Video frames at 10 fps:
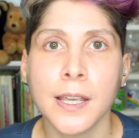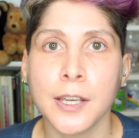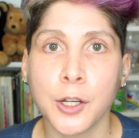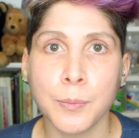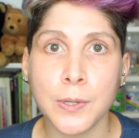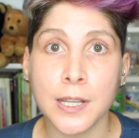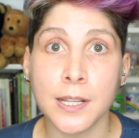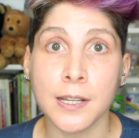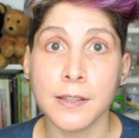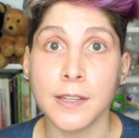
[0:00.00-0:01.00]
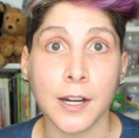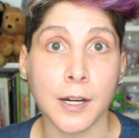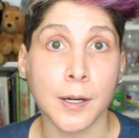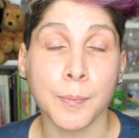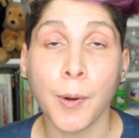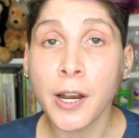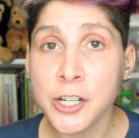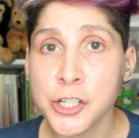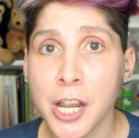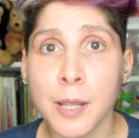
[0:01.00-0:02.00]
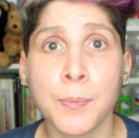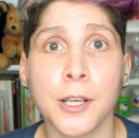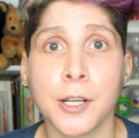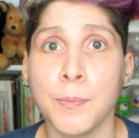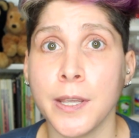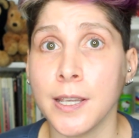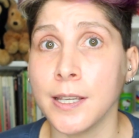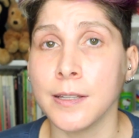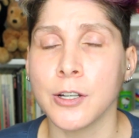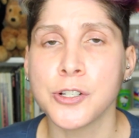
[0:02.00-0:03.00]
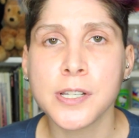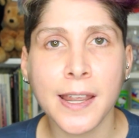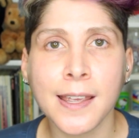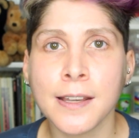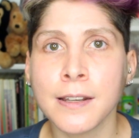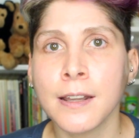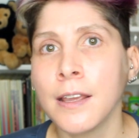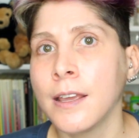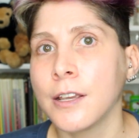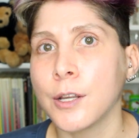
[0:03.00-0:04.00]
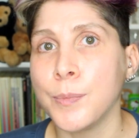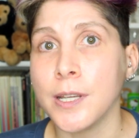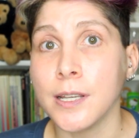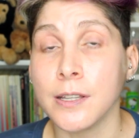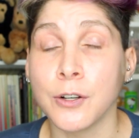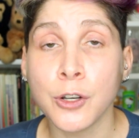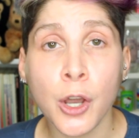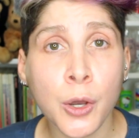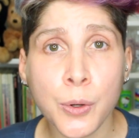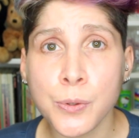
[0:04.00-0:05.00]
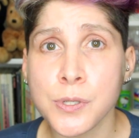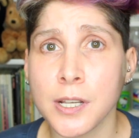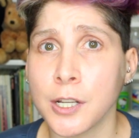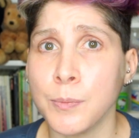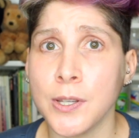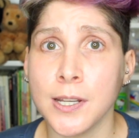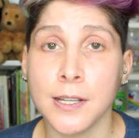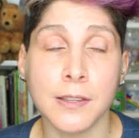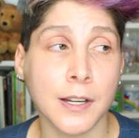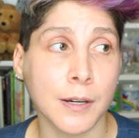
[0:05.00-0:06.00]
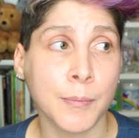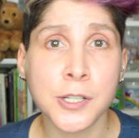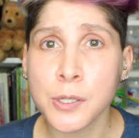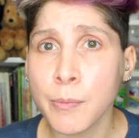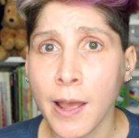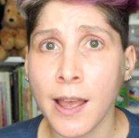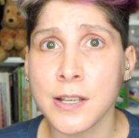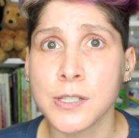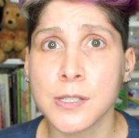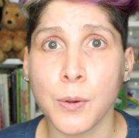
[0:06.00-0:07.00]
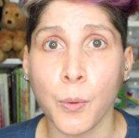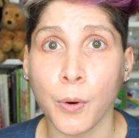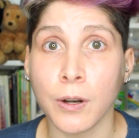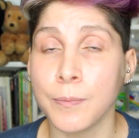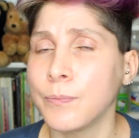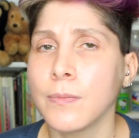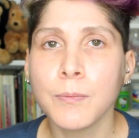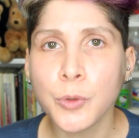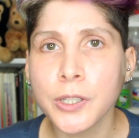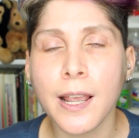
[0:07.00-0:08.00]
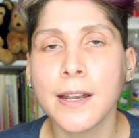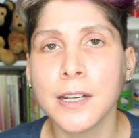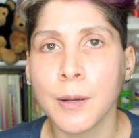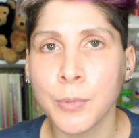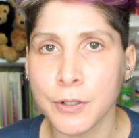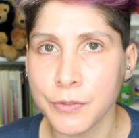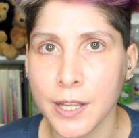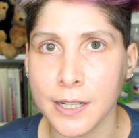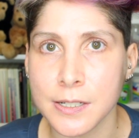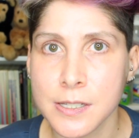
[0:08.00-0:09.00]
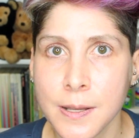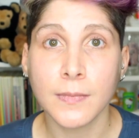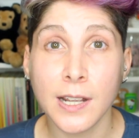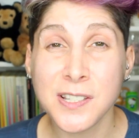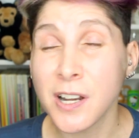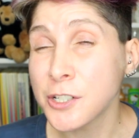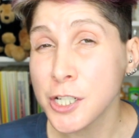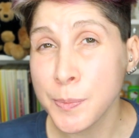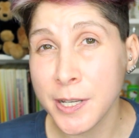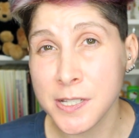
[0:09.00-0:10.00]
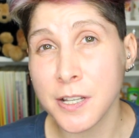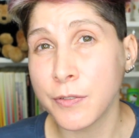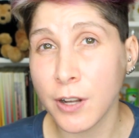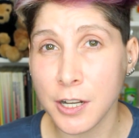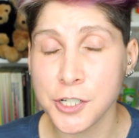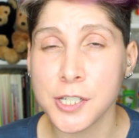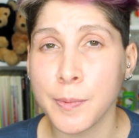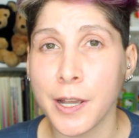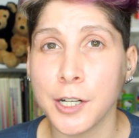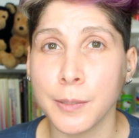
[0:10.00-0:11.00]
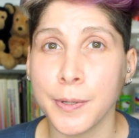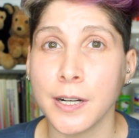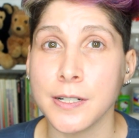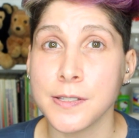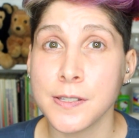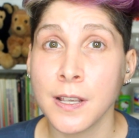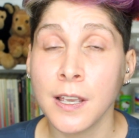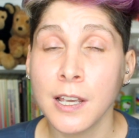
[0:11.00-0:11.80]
It could be their body shape, it could be their skin, it could be their nose, it could be their muscle mass, or really any number of things. It's not just being self-conscious about your appearance.